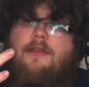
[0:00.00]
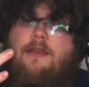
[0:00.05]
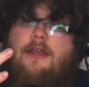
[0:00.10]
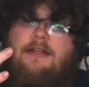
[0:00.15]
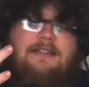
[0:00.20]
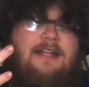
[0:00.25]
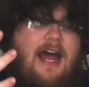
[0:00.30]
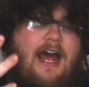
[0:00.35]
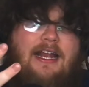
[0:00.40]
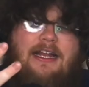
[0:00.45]

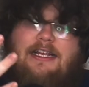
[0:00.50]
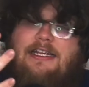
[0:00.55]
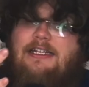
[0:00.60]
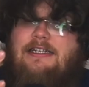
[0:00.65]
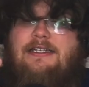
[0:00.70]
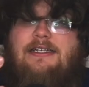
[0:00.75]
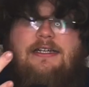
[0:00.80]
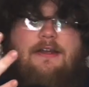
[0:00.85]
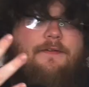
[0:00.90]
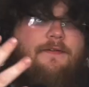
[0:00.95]
It's not
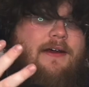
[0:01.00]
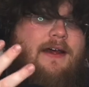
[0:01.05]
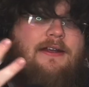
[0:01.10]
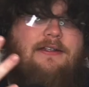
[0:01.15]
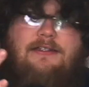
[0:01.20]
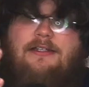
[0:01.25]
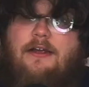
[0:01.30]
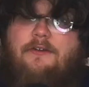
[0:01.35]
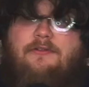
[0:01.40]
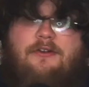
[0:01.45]
easy to
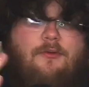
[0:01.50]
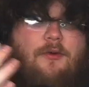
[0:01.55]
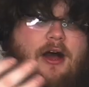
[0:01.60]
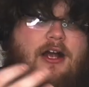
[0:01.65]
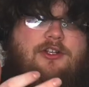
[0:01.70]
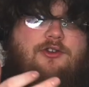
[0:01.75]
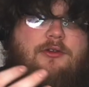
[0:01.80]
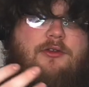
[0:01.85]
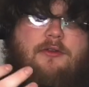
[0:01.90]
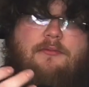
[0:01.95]
find stuff to
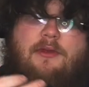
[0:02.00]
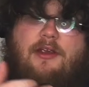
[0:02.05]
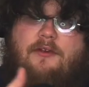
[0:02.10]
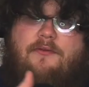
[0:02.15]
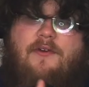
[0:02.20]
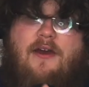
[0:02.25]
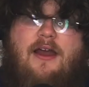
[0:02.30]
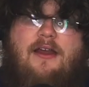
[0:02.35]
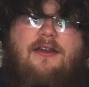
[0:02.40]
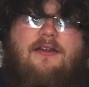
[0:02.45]
watch with them that
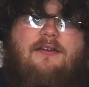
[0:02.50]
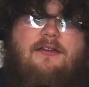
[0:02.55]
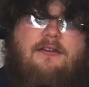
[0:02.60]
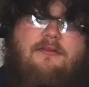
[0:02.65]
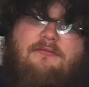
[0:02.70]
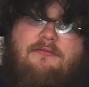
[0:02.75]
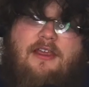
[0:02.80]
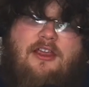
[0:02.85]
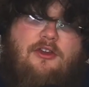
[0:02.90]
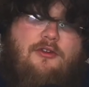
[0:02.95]

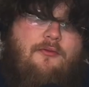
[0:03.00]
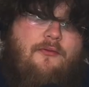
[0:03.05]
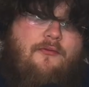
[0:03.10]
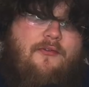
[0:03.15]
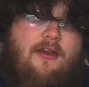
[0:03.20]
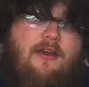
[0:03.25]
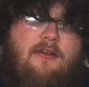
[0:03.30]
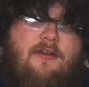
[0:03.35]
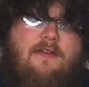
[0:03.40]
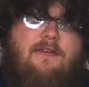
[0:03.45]
you
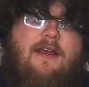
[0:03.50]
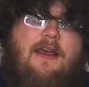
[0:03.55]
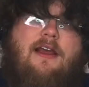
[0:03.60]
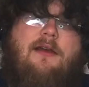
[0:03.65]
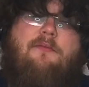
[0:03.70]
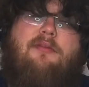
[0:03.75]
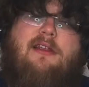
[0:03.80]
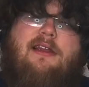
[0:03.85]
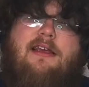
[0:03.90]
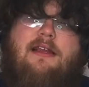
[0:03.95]
feel is like
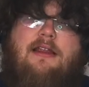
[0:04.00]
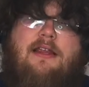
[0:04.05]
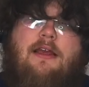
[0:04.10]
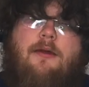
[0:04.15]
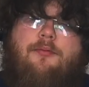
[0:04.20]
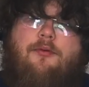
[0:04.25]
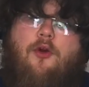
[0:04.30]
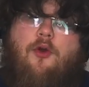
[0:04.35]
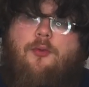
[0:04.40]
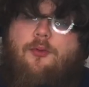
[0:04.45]

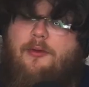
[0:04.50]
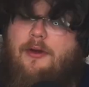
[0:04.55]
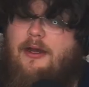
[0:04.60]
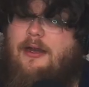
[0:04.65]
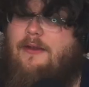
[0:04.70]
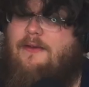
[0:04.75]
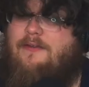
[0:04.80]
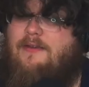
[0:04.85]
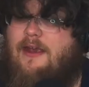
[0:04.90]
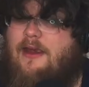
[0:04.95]
completely
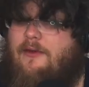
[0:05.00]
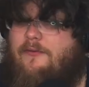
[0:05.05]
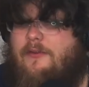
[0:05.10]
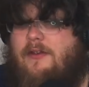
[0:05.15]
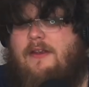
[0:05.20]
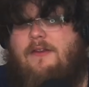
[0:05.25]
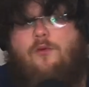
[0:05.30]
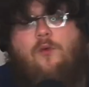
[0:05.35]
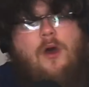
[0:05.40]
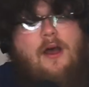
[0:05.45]
appropriate and safe.
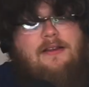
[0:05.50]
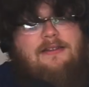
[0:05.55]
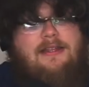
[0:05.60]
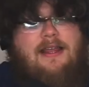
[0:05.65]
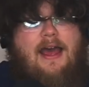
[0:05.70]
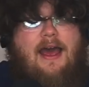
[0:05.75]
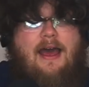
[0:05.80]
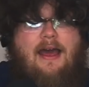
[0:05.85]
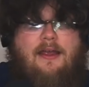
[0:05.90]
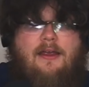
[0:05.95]
And this was
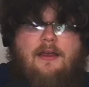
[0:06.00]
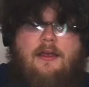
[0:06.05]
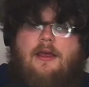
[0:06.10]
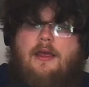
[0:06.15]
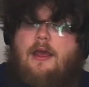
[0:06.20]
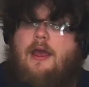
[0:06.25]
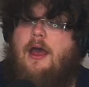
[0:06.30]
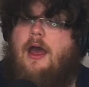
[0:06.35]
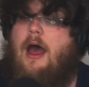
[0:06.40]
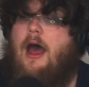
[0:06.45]
that.
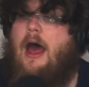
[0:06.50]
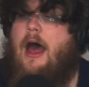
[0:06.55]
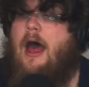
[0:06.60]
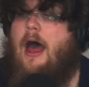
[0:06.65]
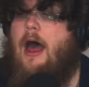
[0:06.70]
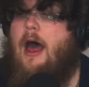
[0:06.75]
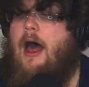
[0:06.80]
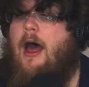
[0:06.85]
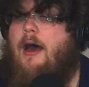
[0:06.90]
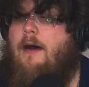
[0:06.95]

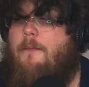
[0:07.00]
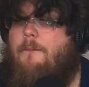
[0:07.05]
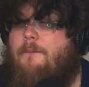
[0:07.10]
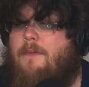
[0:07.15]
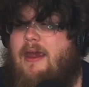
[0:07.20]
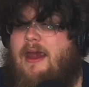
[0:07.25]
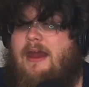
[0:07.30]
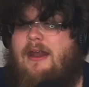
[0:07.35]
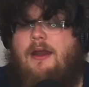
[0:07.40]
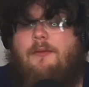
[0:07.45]

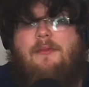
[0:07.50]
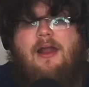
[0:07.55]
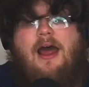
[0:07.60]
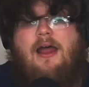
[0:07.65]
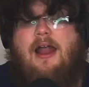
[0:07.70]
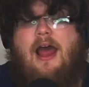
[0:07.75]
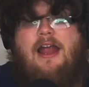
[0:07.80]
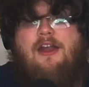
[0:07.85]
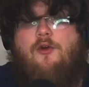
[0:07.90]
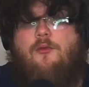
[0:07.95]
And
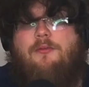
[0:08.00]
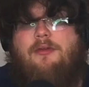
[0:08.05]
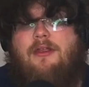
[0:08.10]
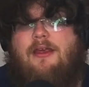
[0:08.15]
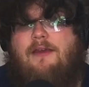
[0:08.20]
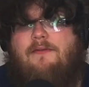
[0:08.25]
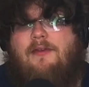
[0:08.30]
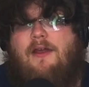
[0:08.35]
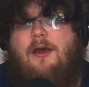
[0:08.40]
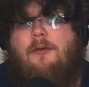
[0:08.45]
I don't
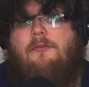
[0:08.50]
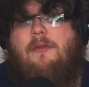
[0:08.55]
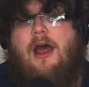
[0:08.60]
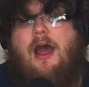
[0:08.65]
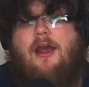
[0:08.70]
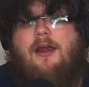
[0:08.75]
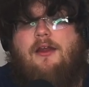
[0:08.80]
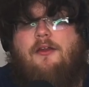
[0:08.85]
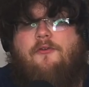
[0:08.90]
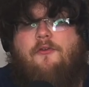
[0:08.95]
believe that I'm
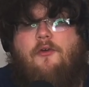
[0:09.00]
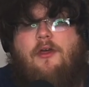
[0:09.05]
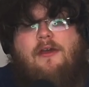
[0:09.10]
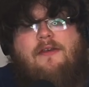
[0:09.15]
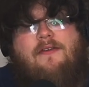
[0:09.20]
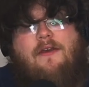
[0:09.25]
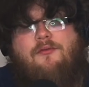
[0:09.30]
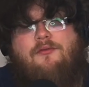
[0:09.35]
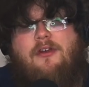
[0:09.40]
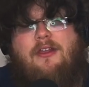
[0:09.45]
knocking it for
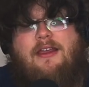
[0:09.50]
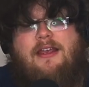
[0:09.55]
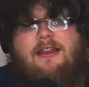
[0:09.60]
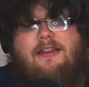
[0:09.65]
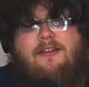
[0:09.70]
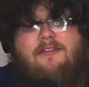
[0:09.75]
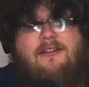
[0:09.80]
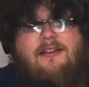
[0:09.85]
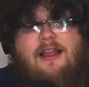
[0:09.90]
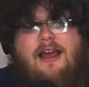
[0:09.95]
that,
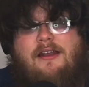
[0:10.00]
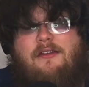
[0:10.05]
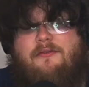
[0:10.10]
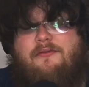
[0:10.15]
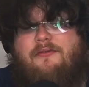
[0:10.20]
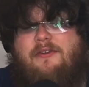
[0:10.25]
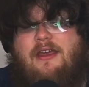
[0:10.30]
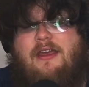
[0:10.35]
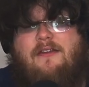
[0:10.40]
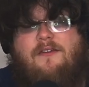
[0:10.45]
because there's a lot
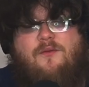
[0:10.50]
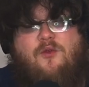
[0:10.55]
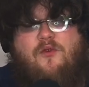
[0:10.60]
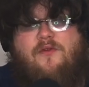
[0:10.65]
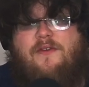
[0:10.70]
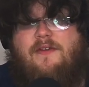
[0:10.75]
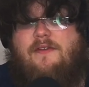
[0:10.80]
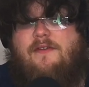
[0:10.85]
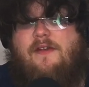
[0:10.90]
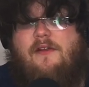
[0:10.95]
of kids
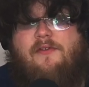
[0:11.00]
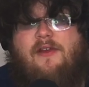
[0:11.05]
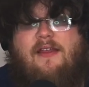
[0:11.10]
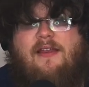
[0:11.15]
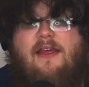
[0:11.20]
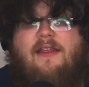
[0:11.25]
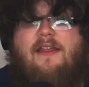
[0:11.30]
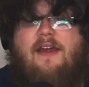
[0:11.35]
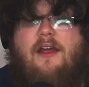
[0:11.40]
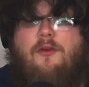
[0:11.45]
movies and stuff
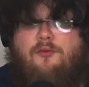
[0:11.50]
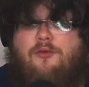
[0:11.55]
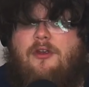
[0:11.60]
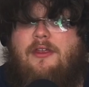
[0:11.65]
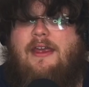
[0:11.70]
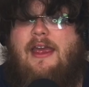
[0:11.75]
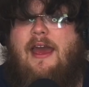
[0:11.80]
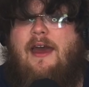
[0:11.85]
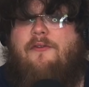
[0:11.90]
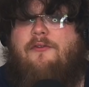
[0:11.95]
like that I
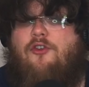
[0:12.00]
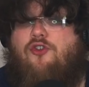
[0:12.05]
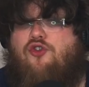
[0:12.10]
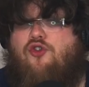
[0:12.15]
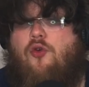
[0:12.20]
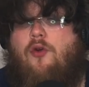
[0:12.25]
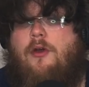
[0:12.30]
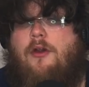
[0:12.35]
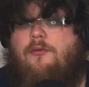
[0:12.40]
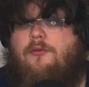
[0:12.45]
really have
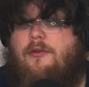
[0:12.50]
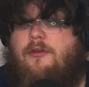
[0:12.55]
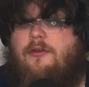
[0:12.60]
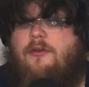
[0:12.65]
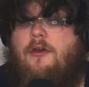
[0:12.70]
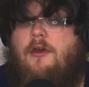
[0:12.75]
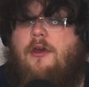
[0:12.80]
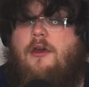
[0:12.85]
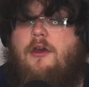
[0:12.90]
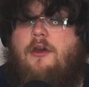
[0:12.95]
enjoyed
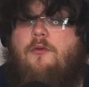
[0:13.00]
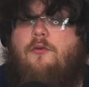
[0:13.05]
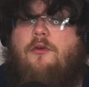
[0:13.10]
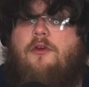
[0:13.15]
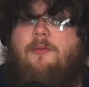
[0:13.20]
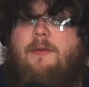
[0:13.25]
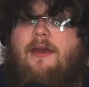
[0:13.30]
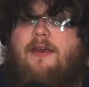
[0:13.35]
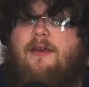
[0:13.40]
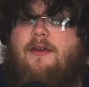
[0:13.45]

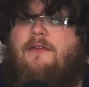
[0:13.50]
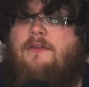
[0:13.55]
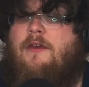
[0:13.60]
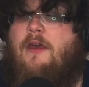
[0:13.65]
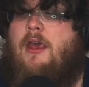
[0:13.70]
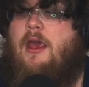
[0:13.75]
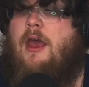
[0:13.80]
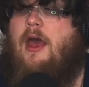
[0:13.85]
with my kids.